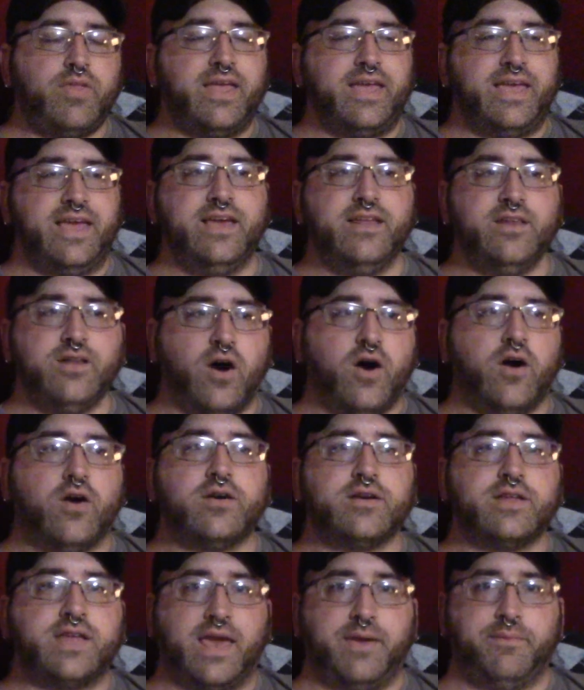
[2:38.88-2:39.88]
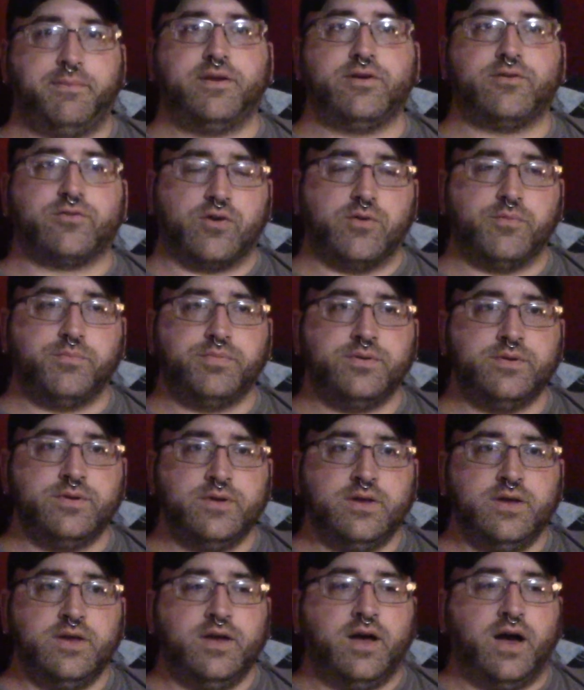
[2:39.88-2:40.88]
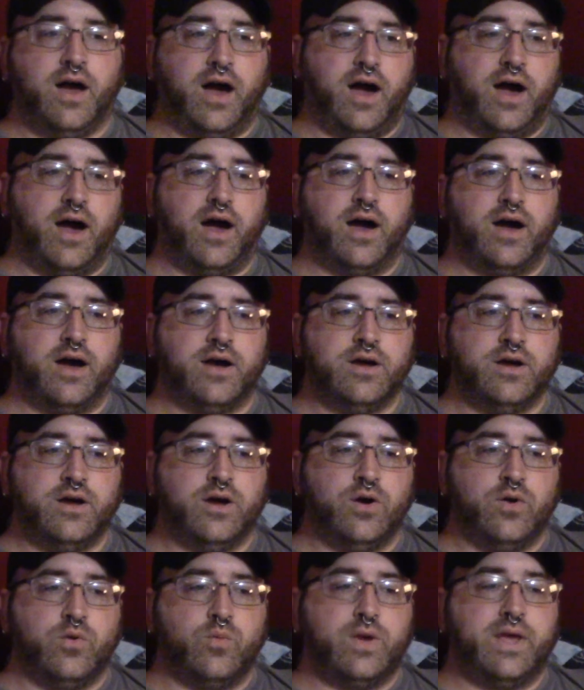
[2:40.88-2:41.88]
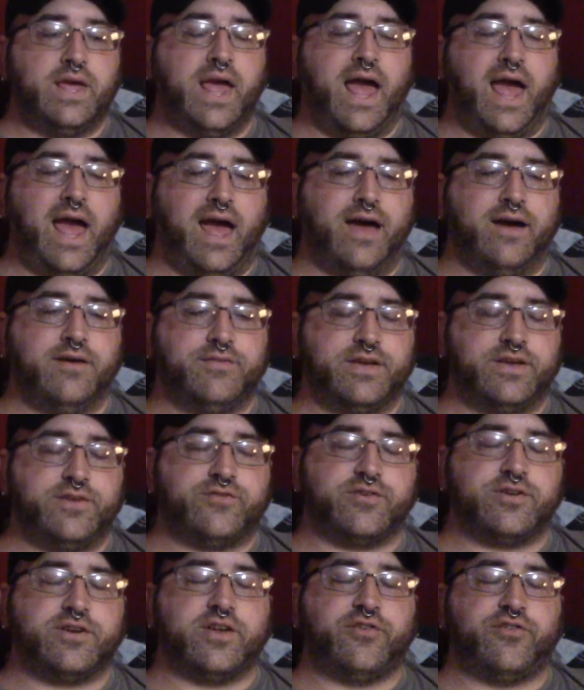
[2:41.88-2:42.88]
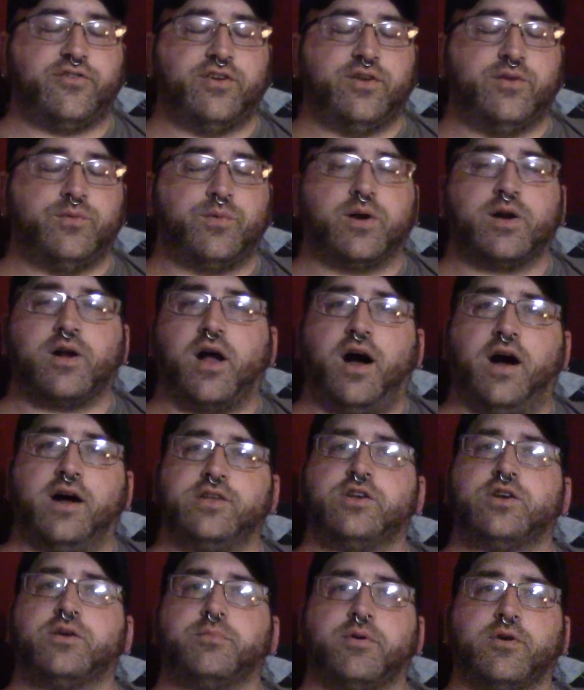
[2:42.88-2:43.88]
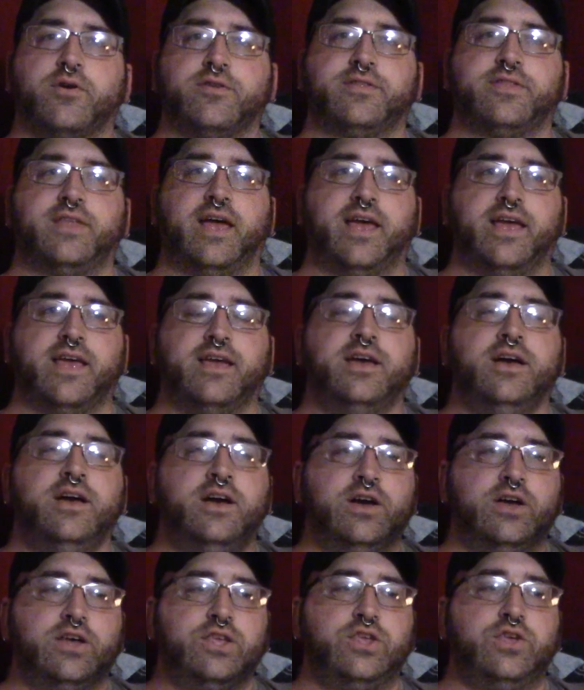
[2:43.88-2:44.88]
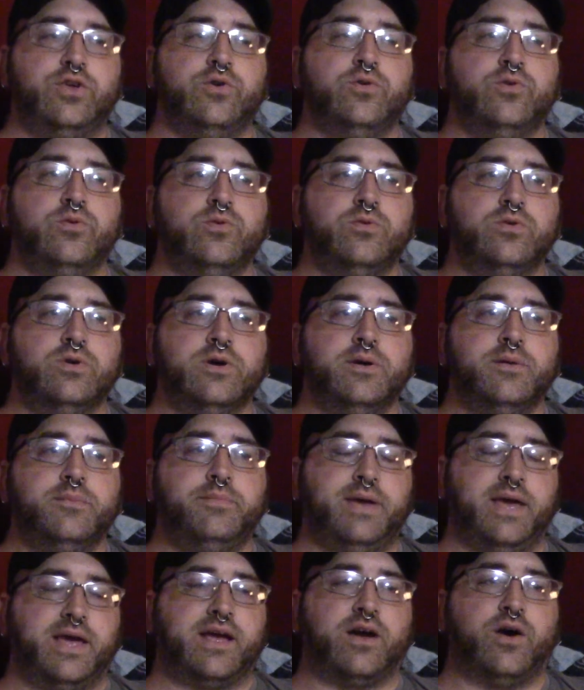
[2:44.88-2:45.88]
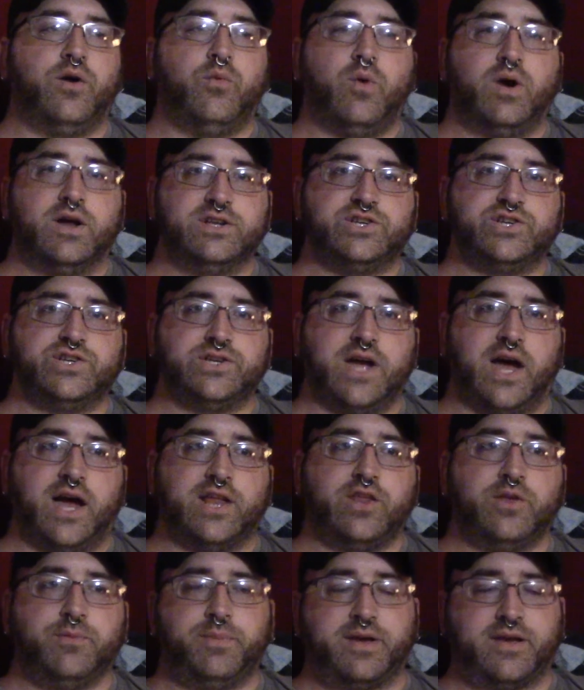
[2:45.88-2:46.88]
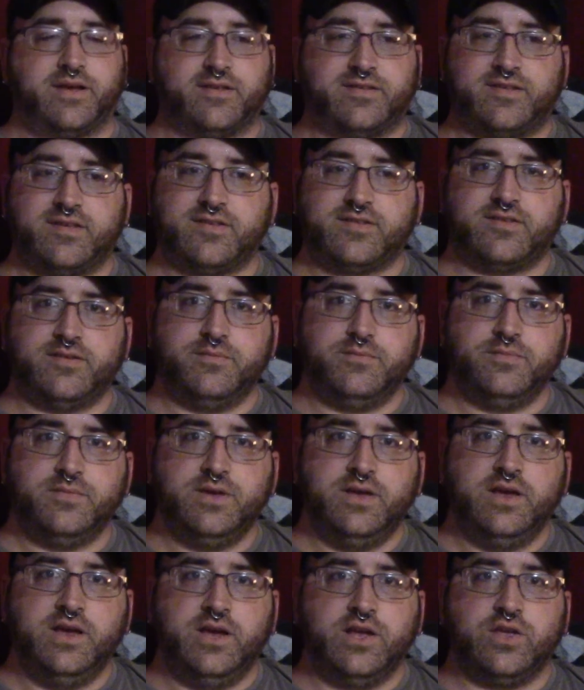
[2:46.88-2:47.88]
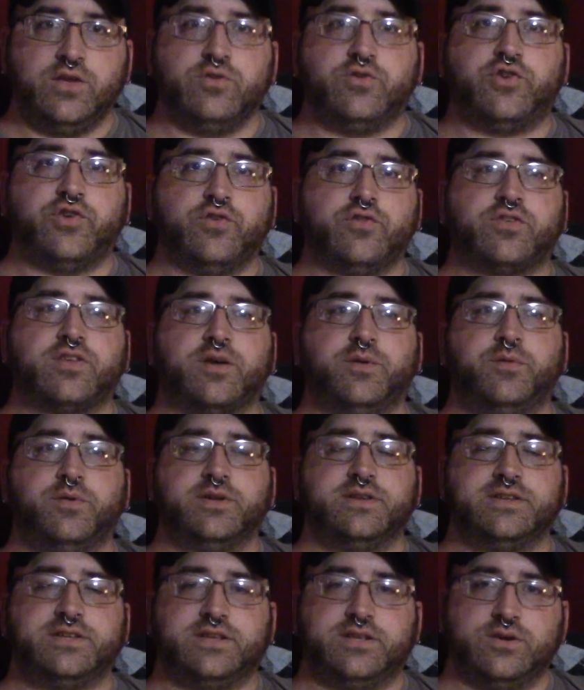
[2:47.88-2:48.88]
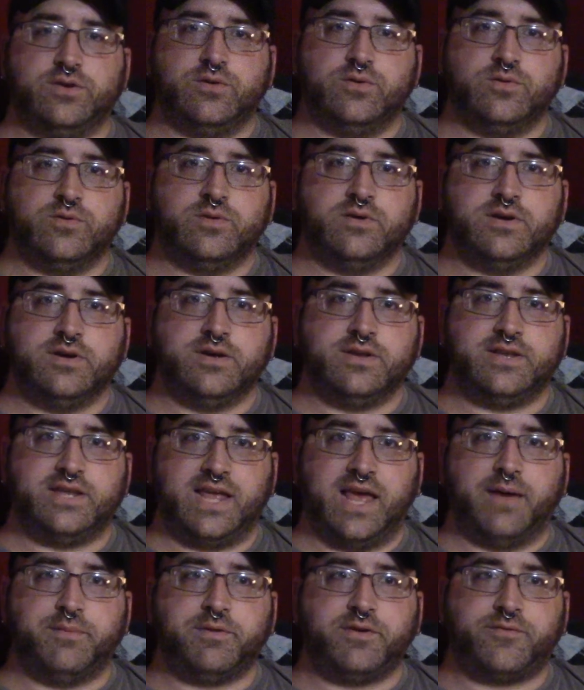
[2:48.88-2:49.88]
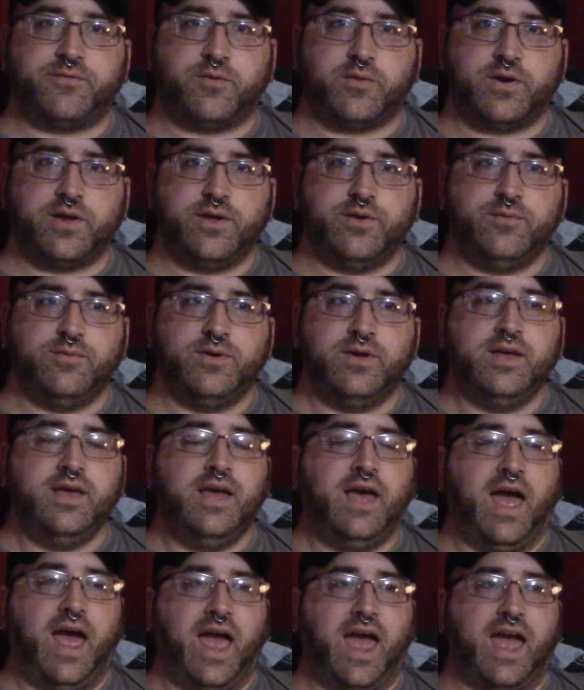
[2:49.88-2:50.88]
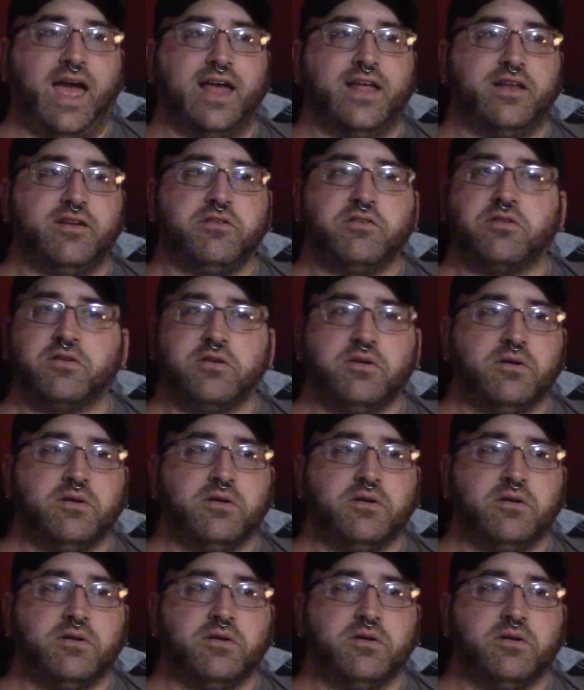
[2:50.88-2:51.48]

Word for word: In our gaming group, uh, we have a tradition where on your birthday, you pick a one shot. You pick a system, you choose someone to DM it for you, and